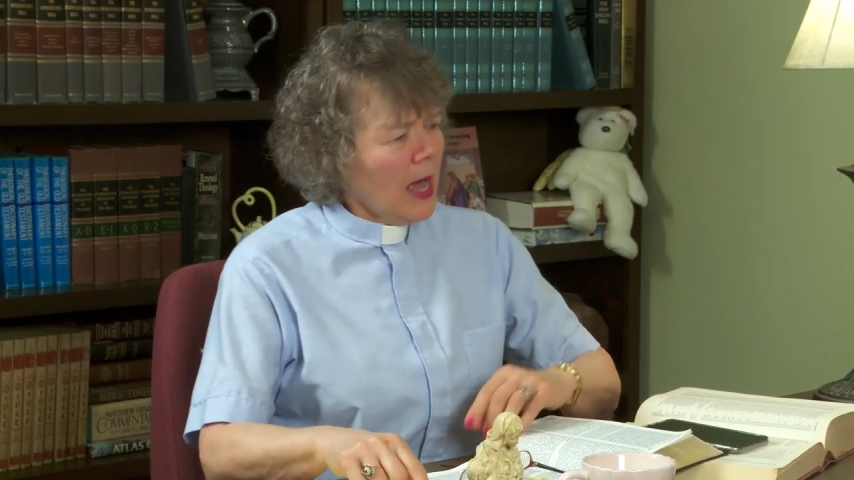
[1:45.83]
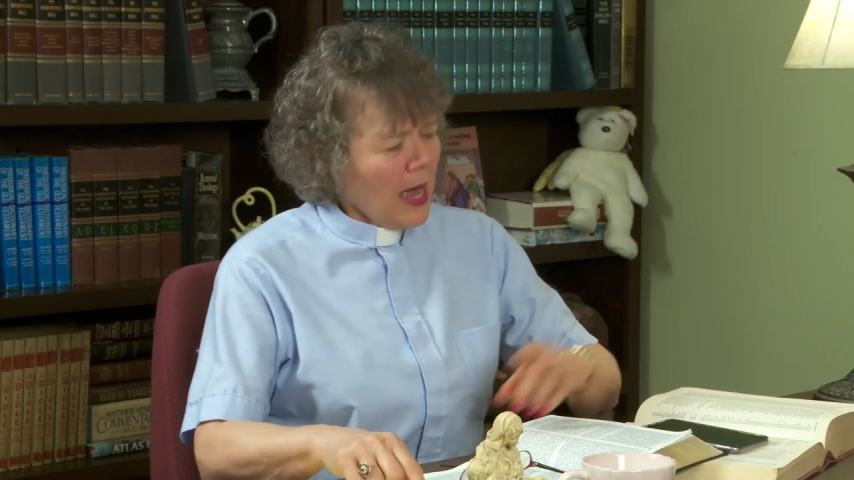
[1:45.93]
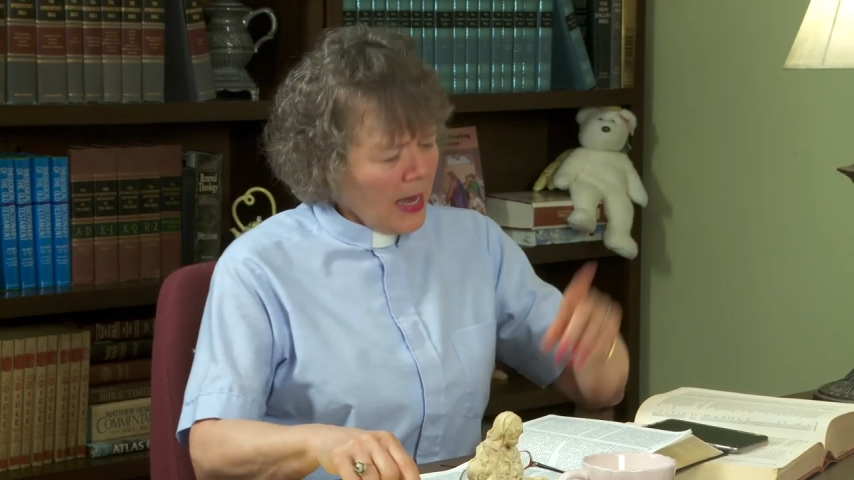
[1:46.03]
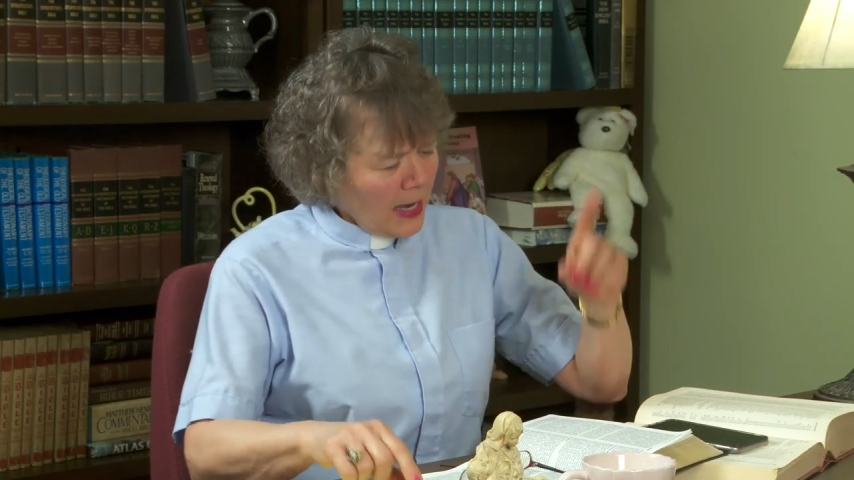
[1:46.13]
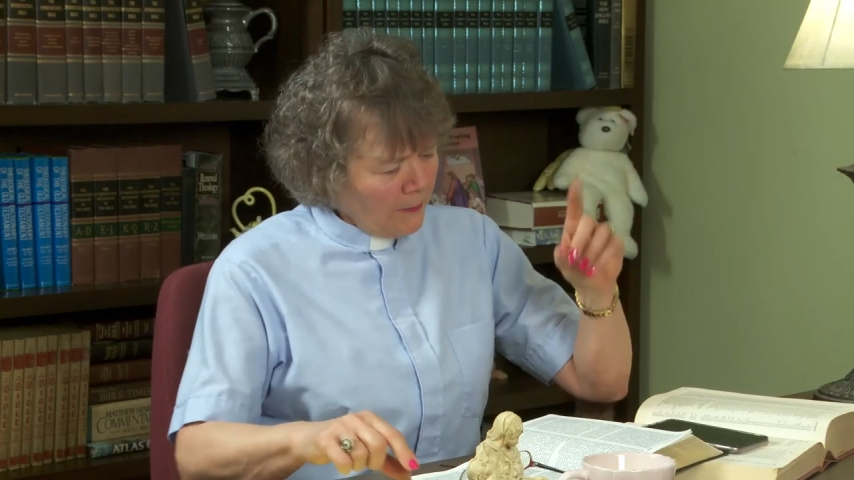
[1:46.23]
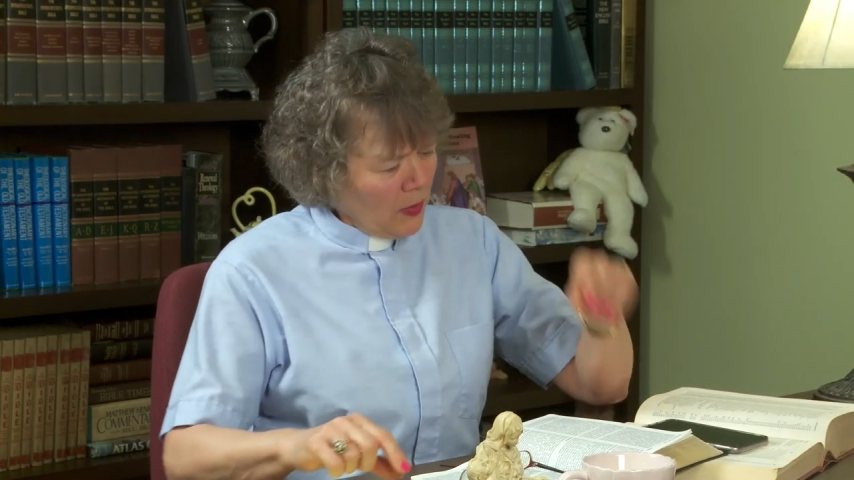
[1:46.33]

I